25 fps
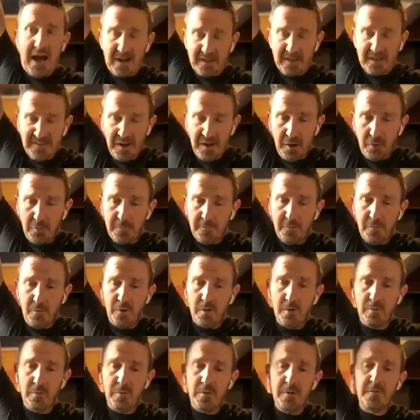Exhale,
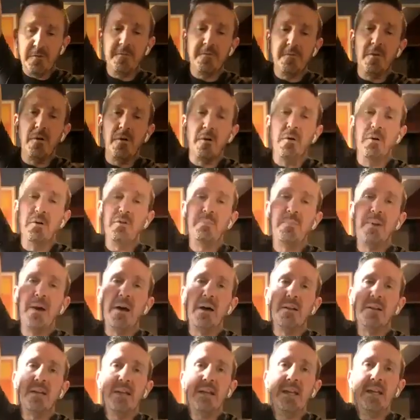forward fold,
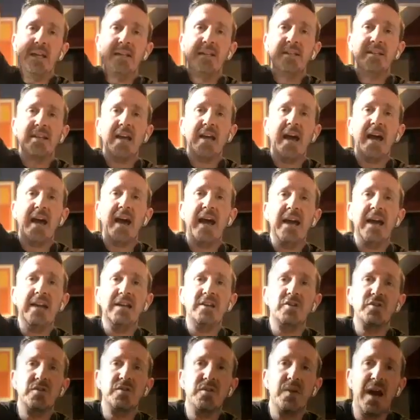belly in
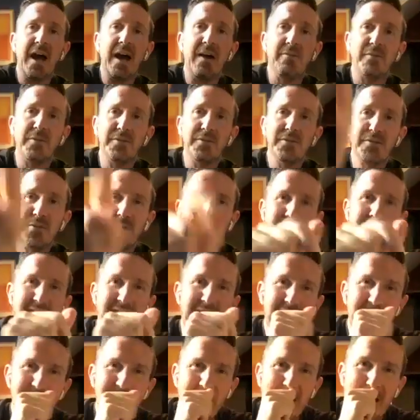tight, travel
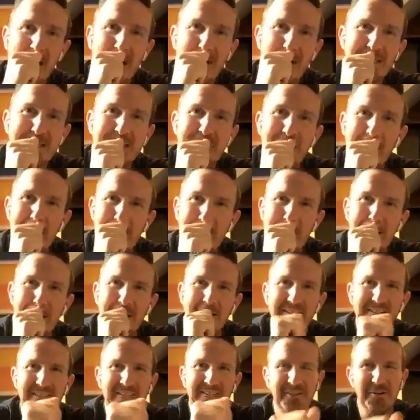towards your mat.
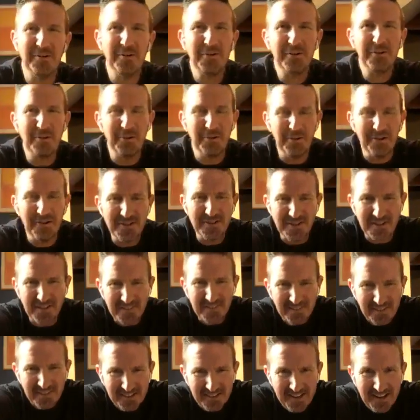So
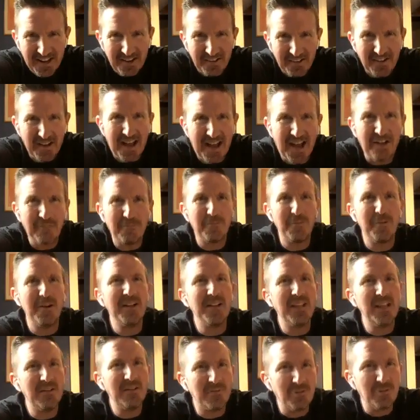gorgeous. Inhale,
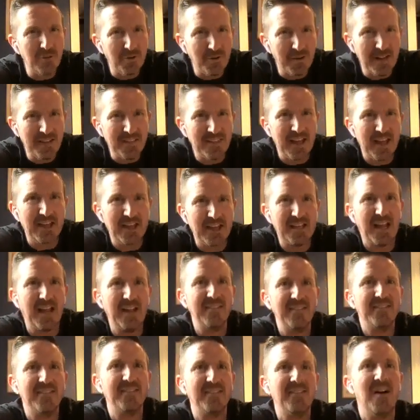halfway lift, create that
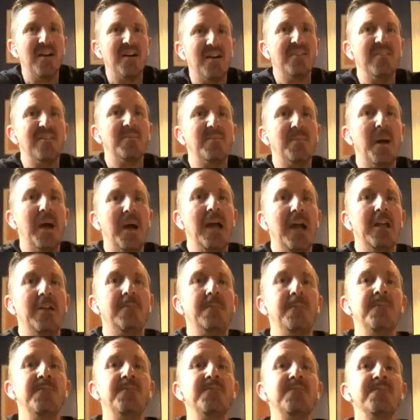nice long
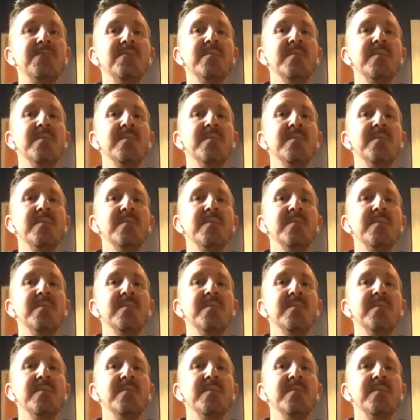spine.